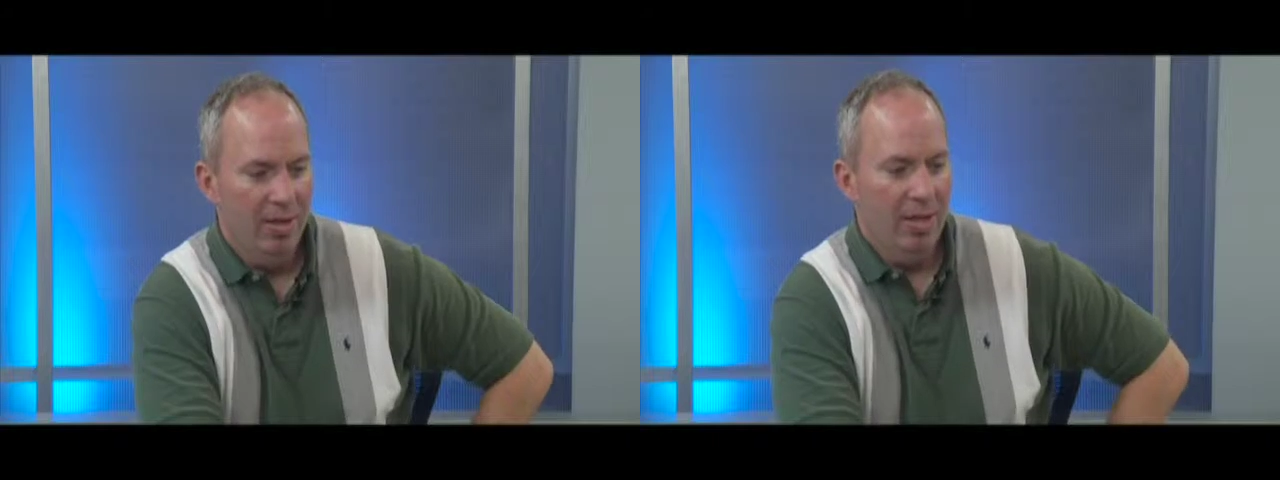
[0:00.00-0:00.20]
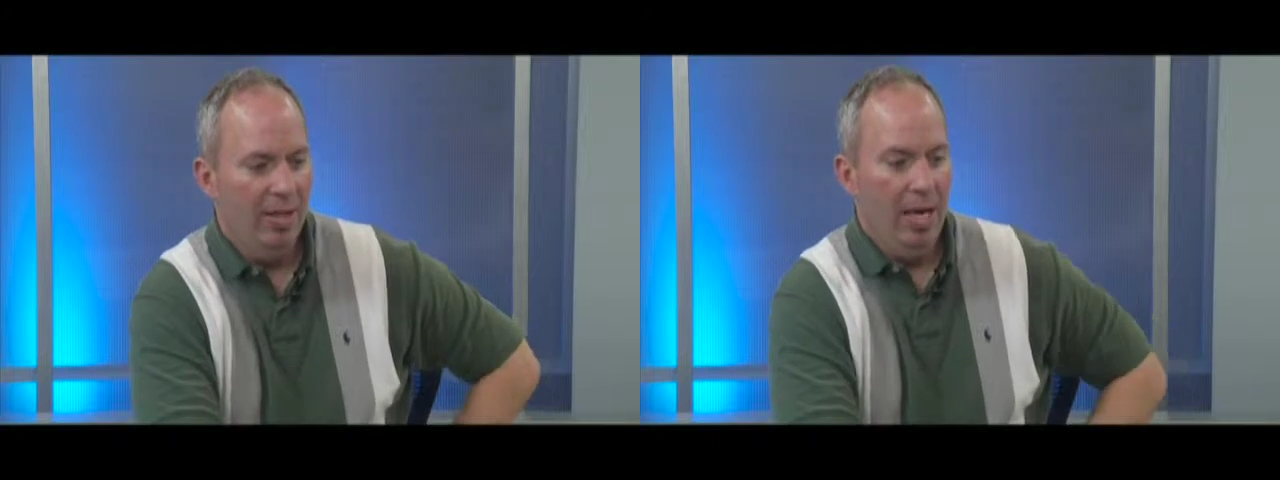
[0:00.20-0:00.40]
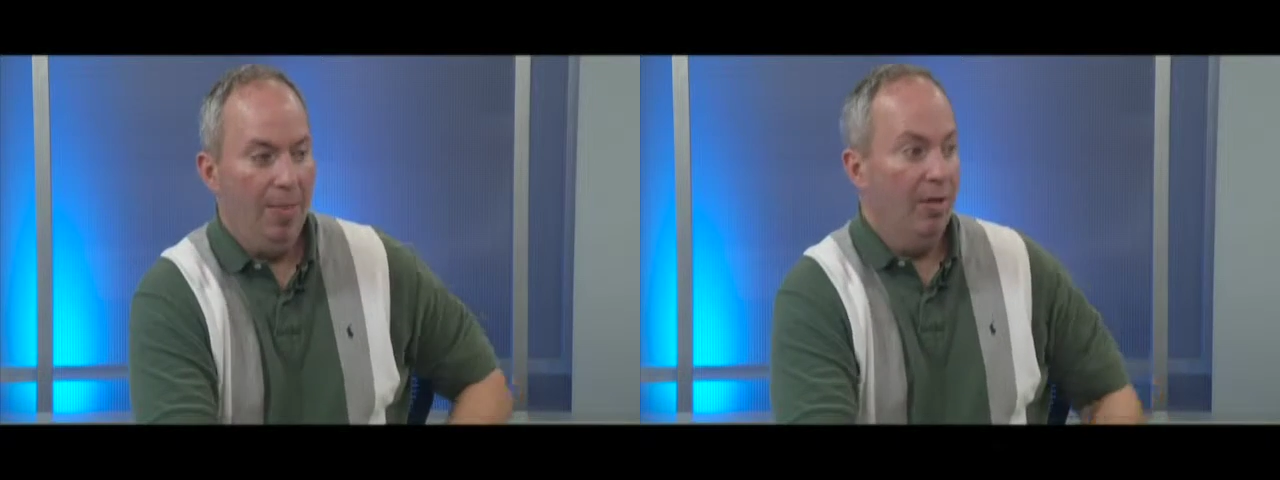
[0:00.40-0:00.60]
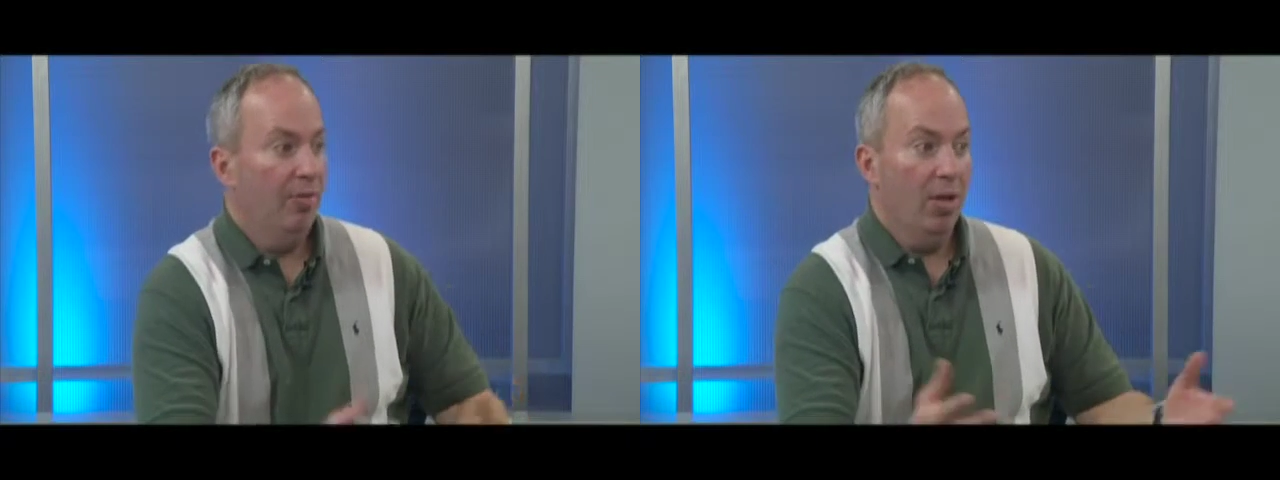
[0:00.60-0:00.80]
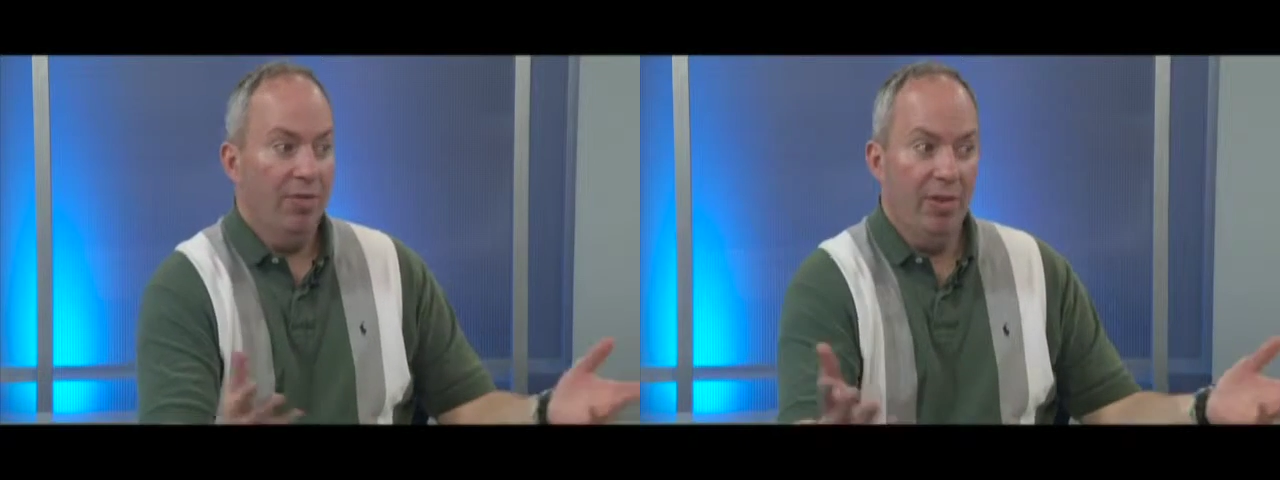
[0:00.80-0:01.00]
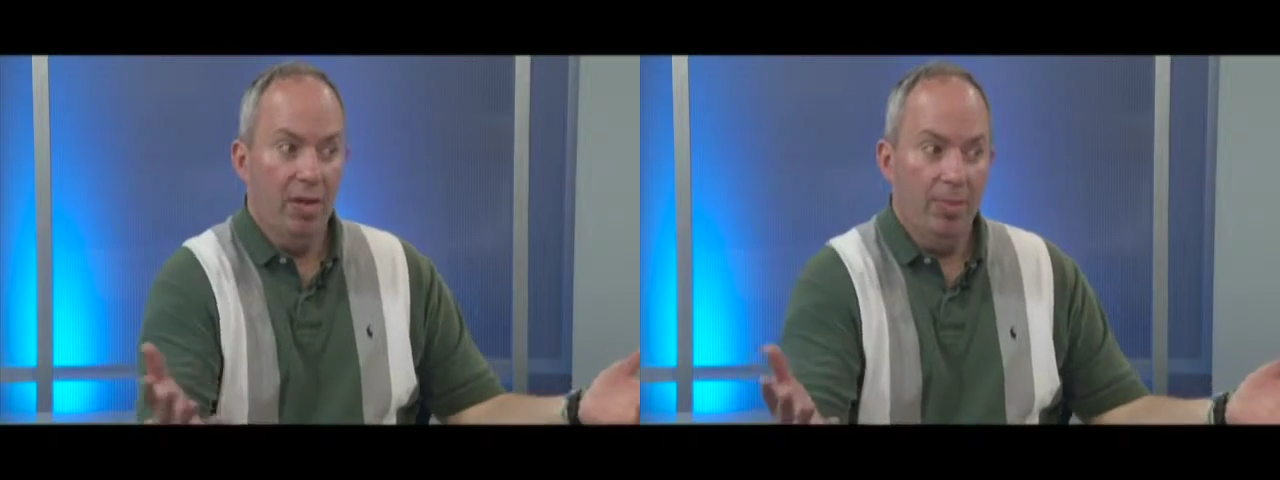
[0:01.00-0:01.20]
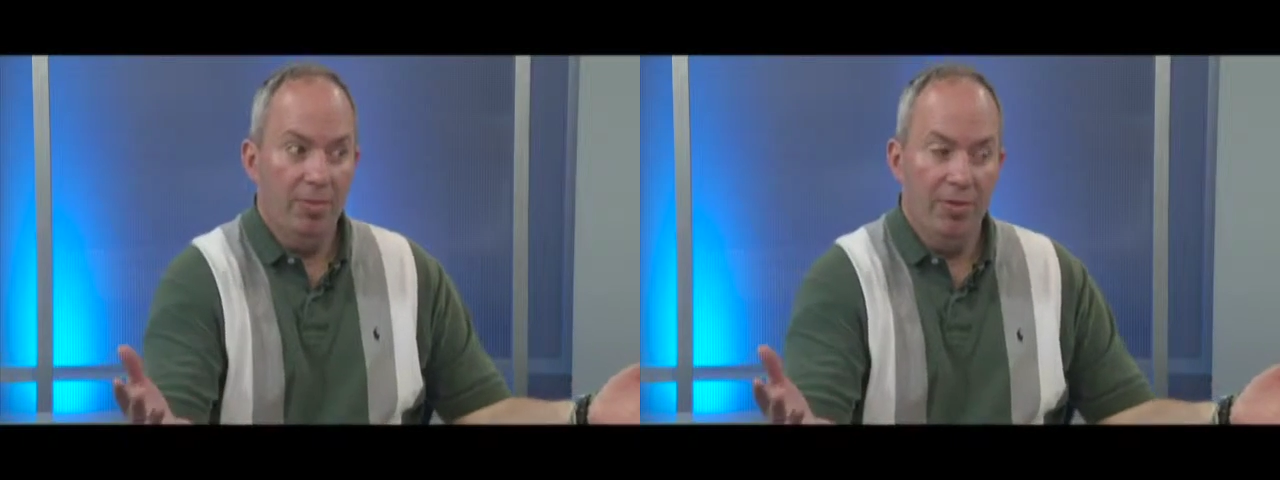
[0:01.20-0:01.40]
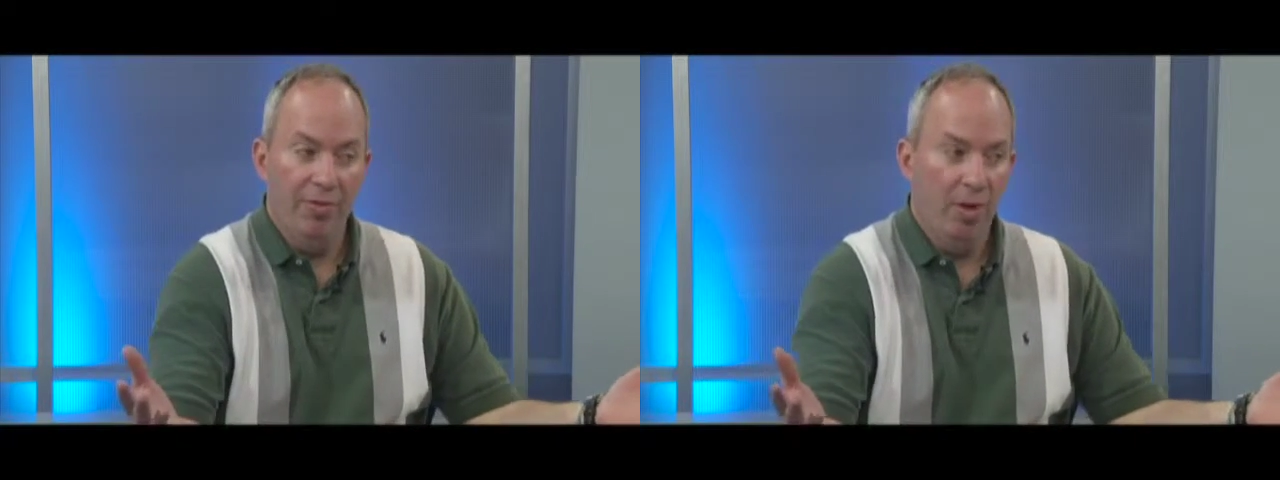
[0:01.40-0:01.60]
I mean, it's all set
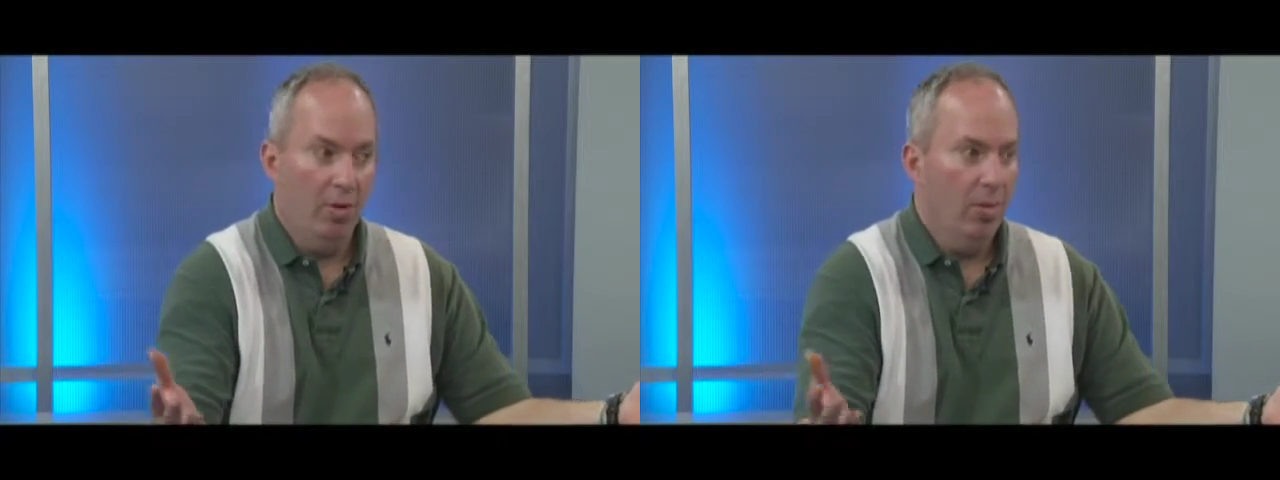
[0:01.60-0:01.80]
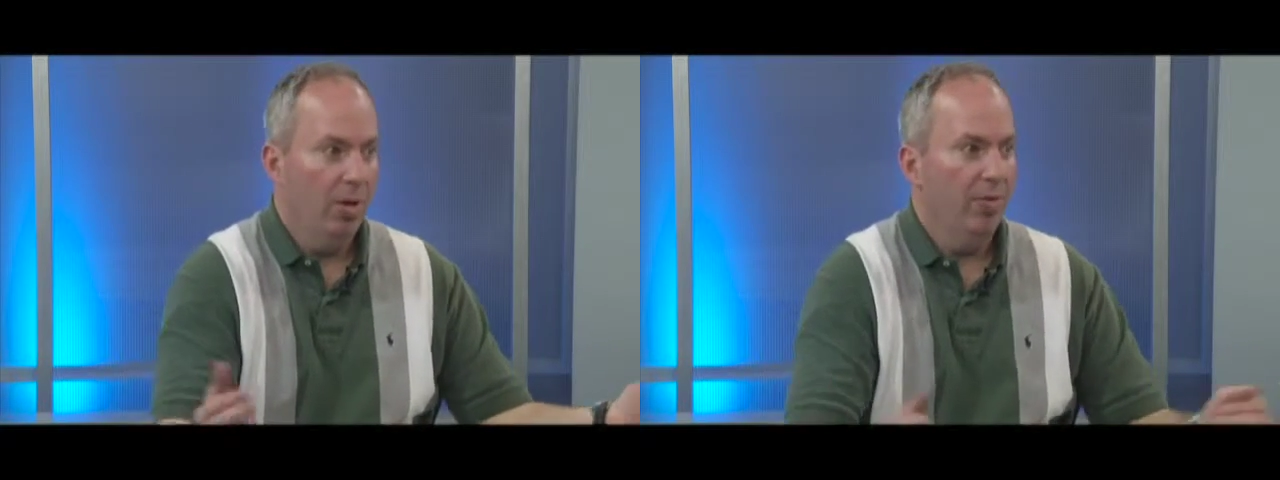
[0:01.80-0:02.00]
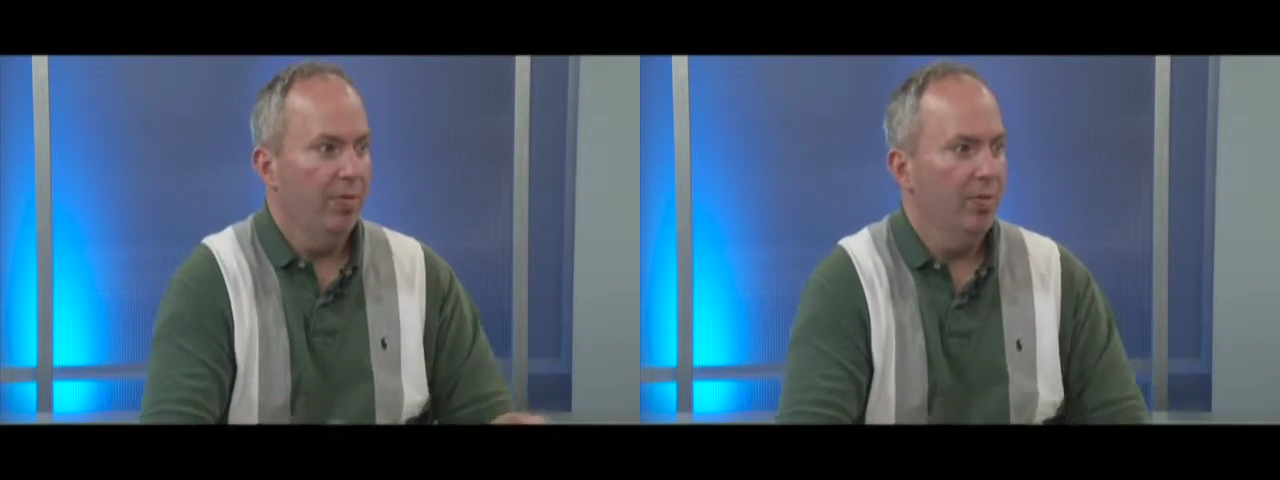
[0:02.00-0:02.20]
up just how it was.